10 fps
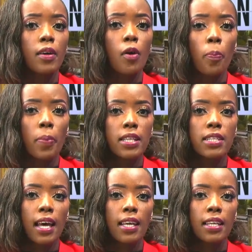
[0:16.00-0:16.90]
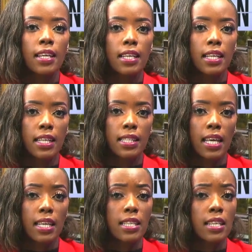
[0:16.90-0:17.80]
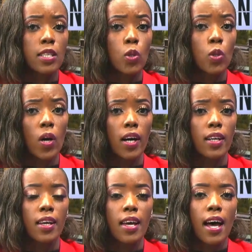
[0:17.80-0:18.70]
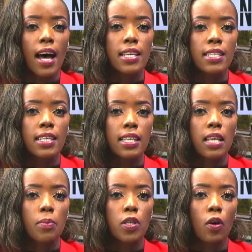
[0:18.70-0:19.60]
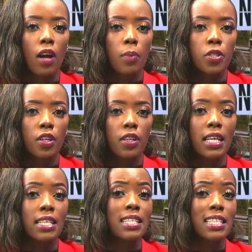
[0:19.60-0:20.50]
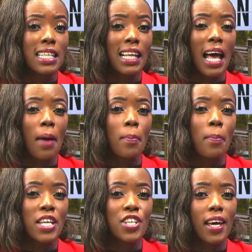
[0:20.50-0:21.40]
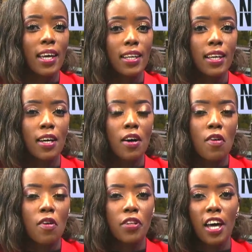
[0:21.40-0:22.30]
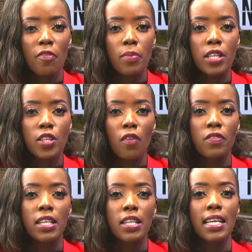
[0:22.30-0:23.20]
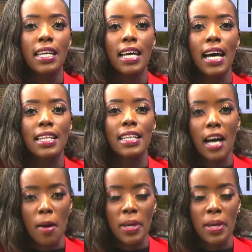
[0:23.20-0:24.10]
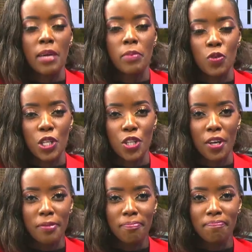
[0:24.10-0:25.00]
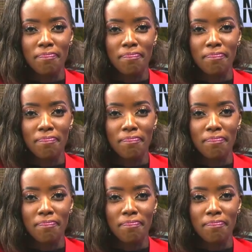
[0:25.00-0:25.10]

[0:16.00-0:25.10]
opens, and he says that the scorecard, as he accepts corruption, is still a major headache for the government of the day and the coming administration.